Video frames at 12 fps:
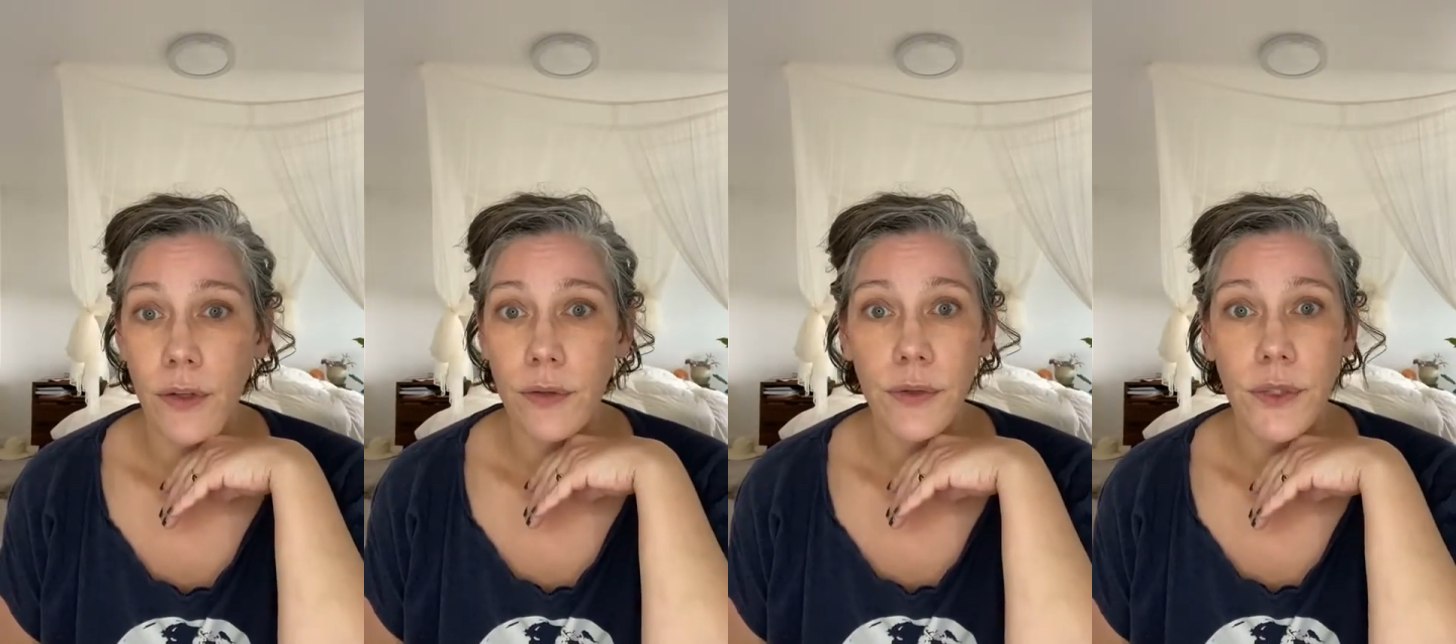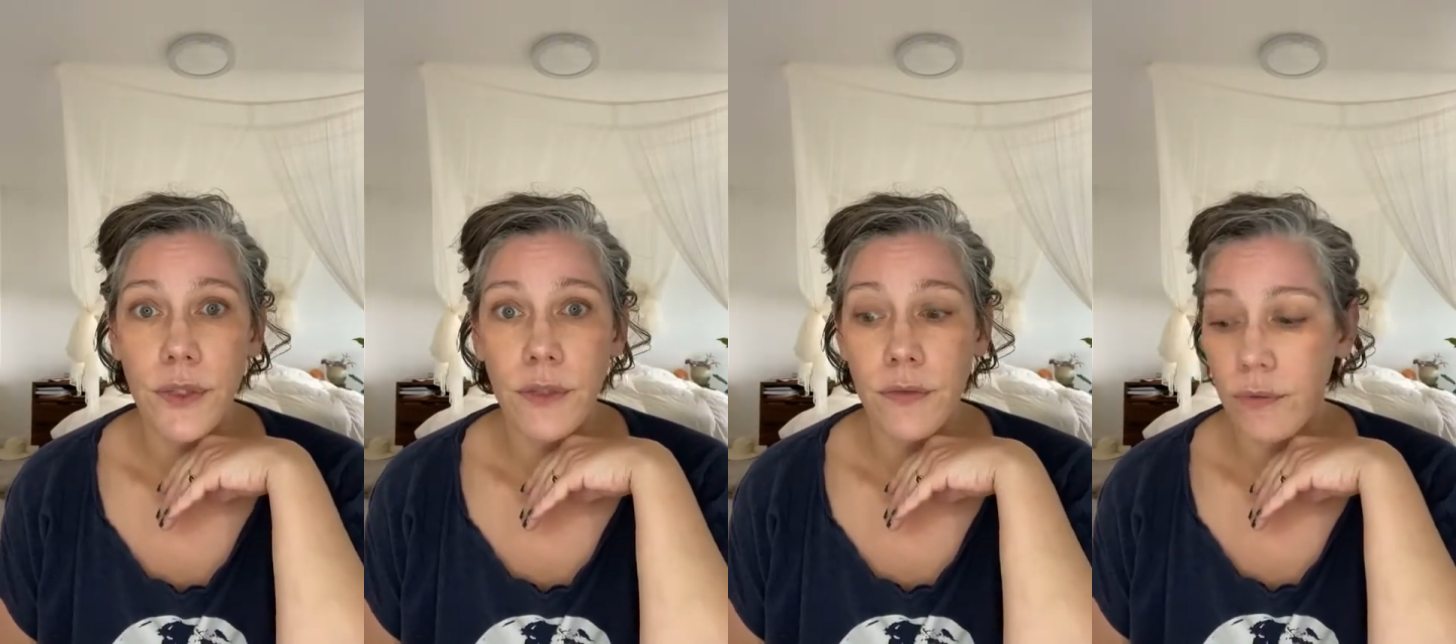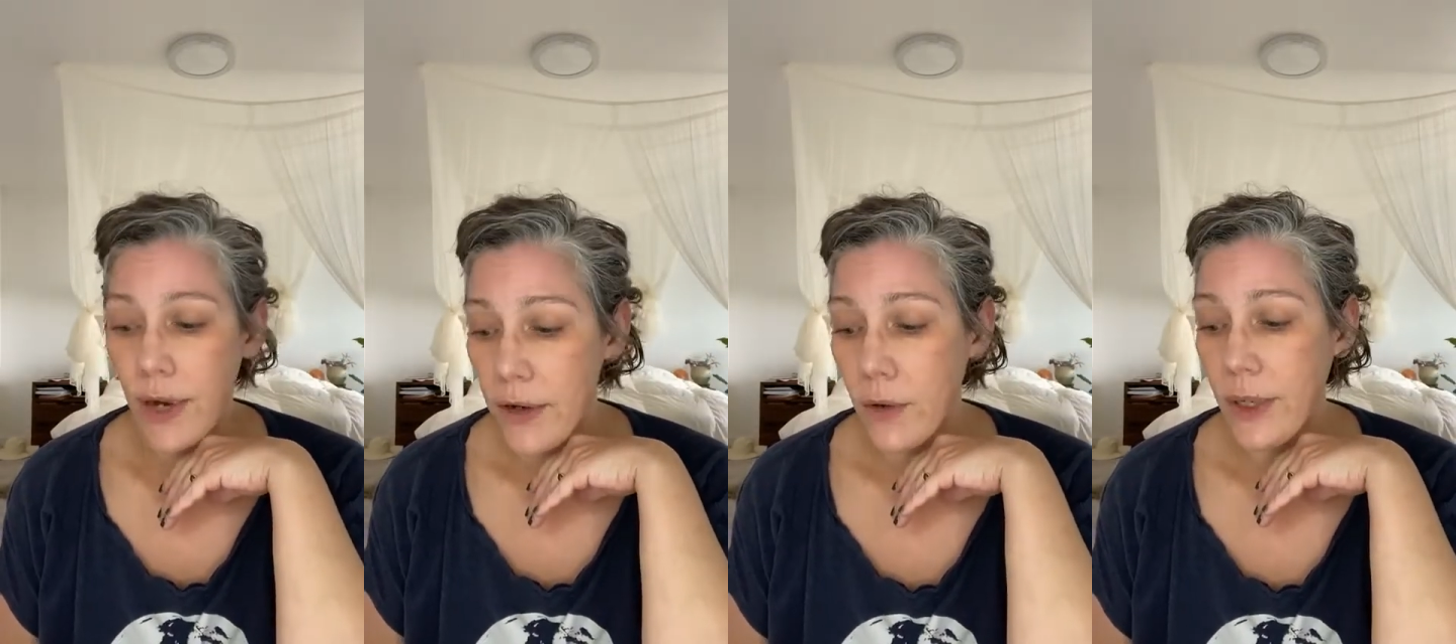used
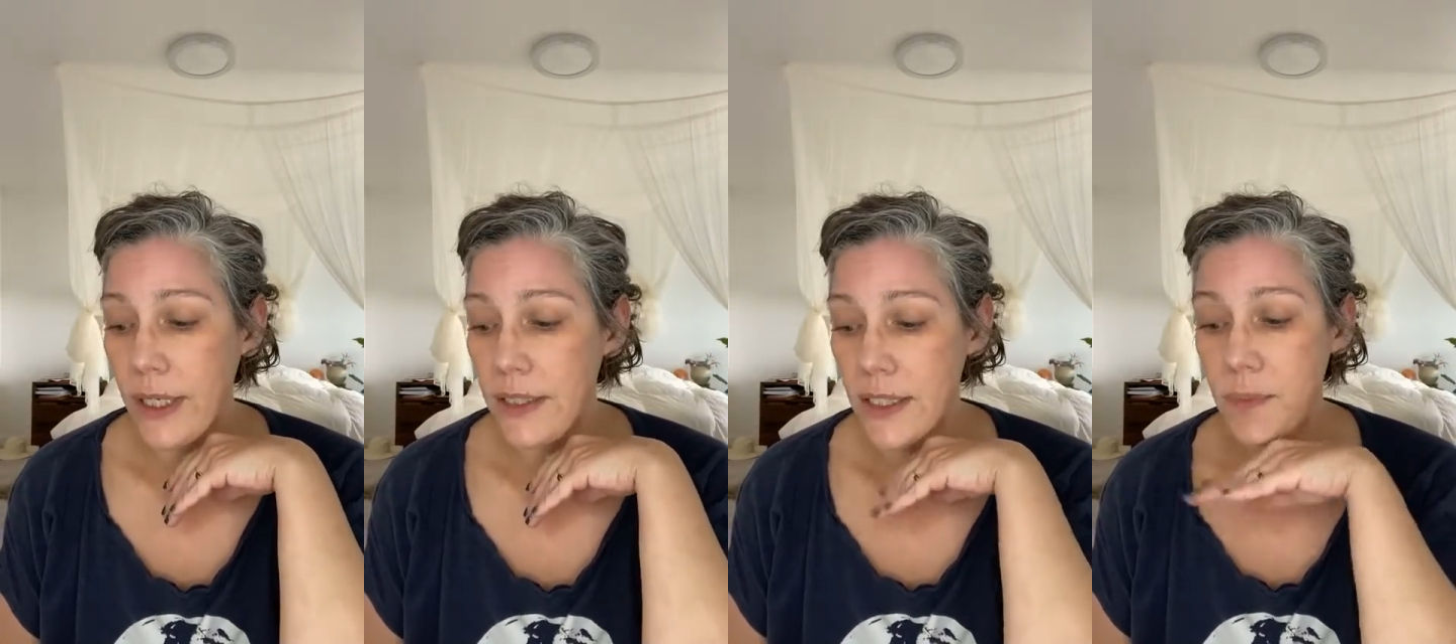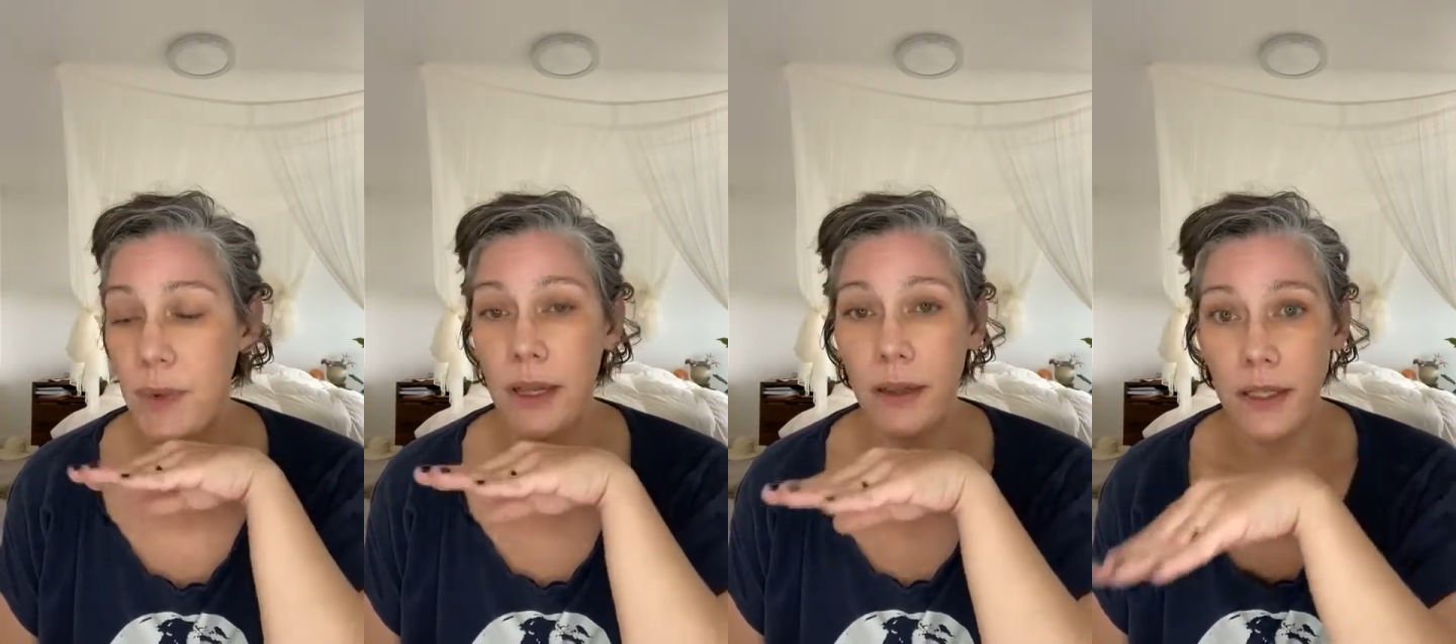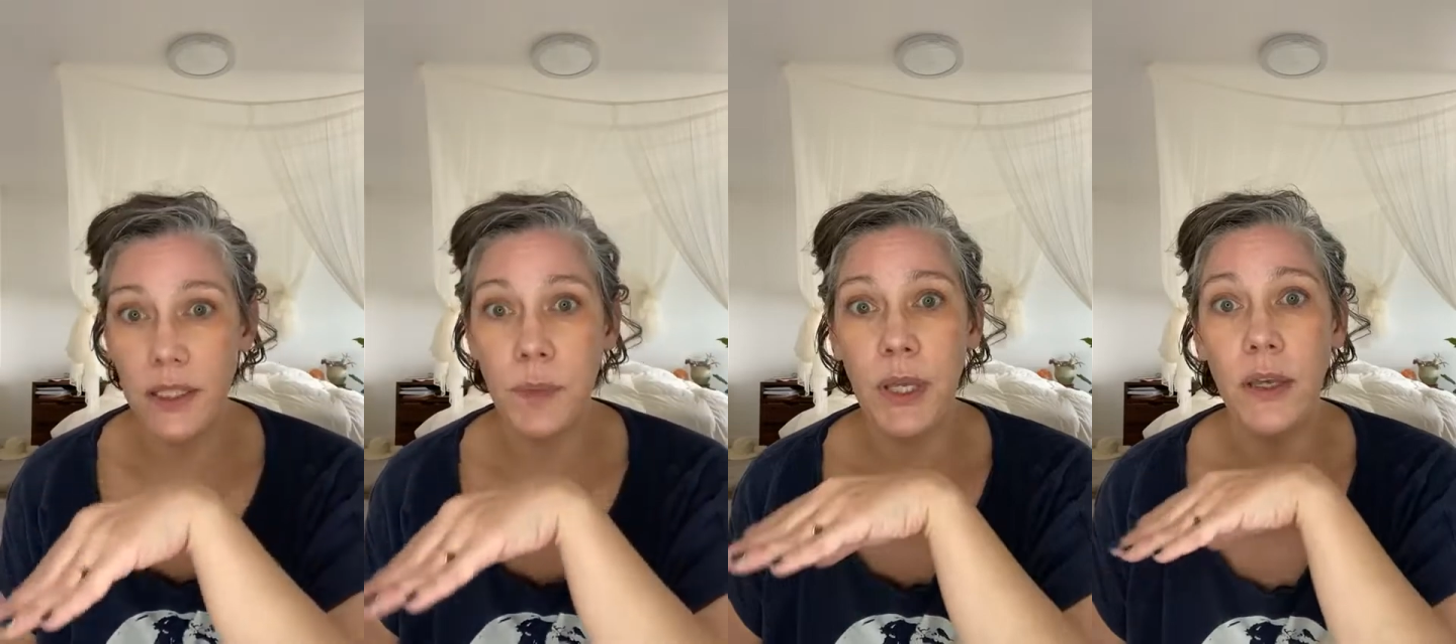retinoids. It's been
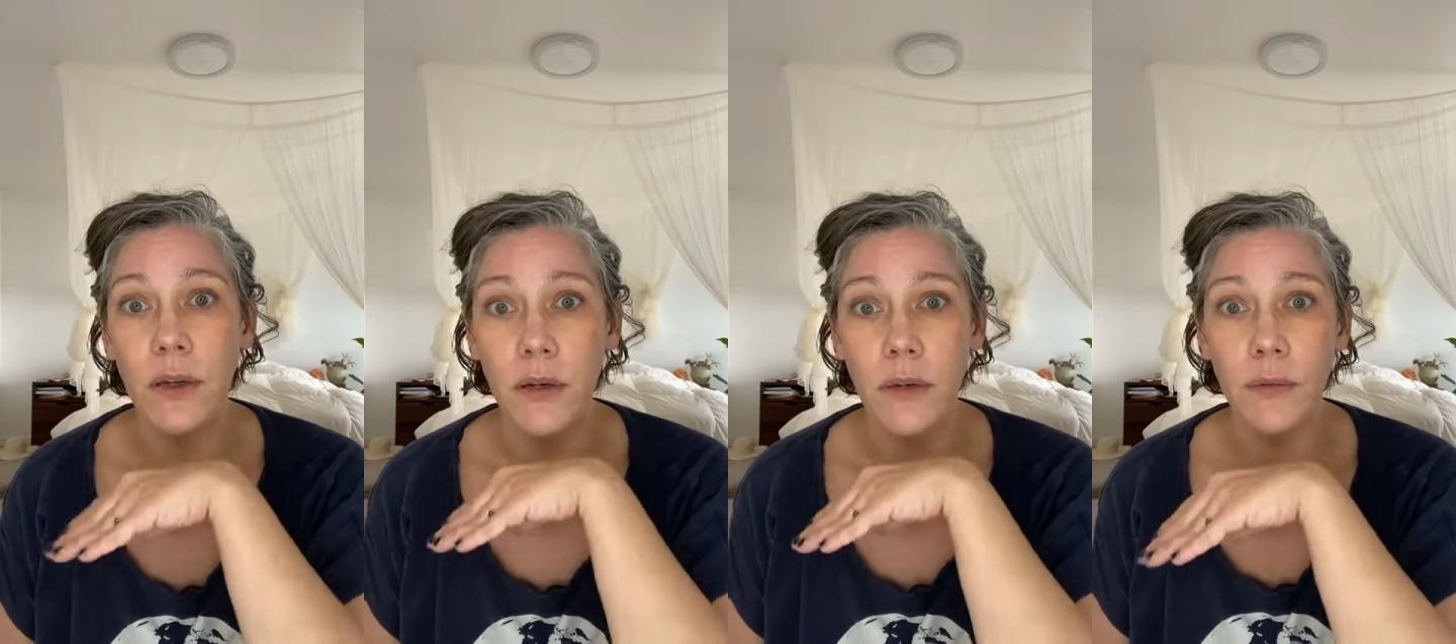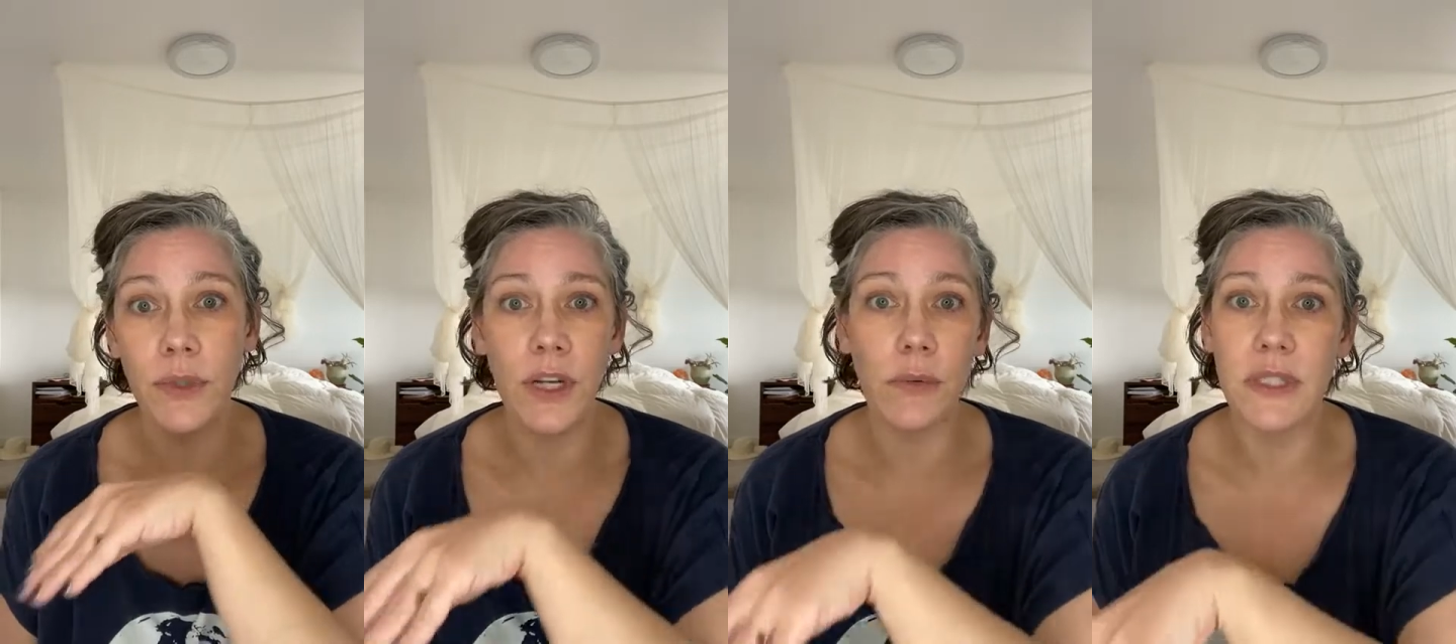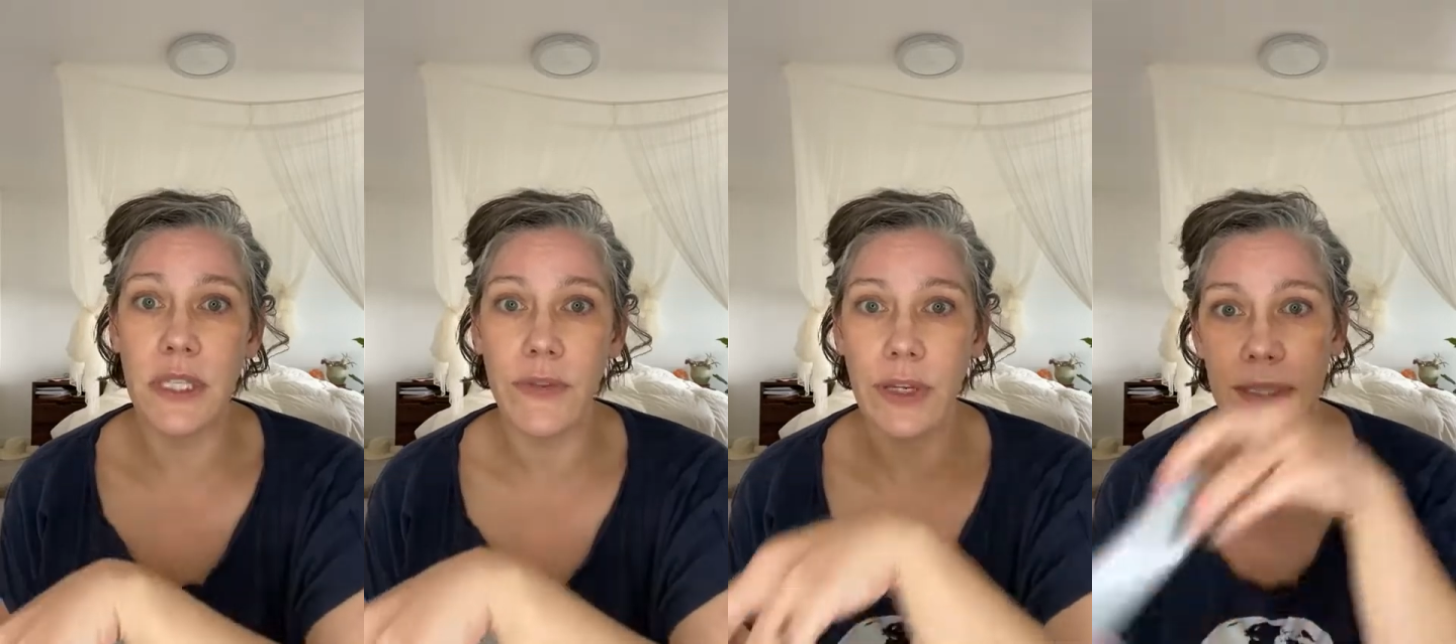this peel, which I
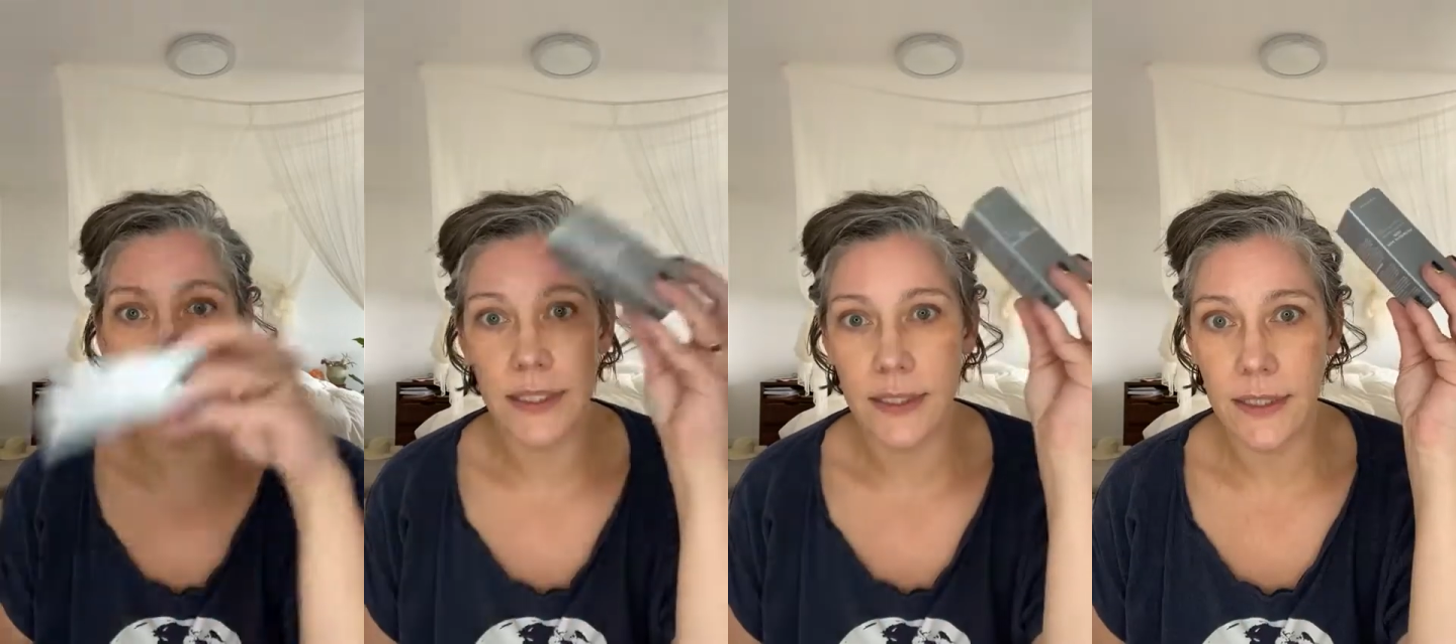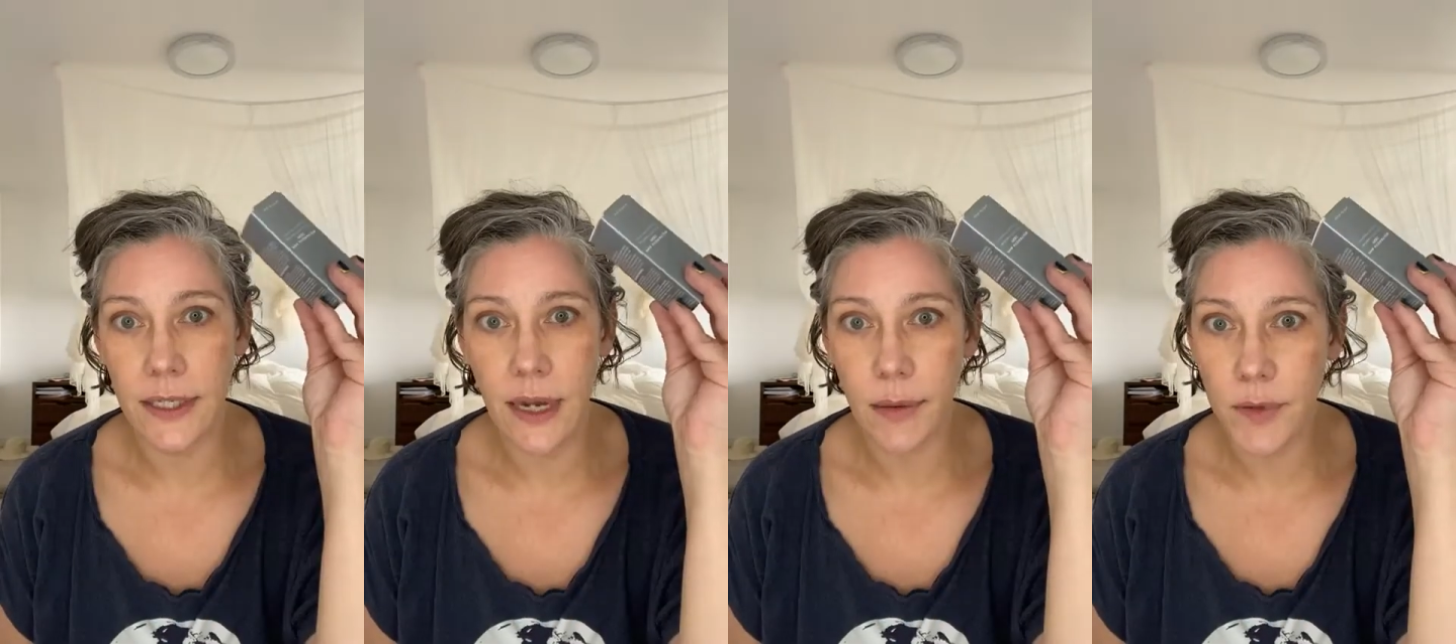wasn't even consistent.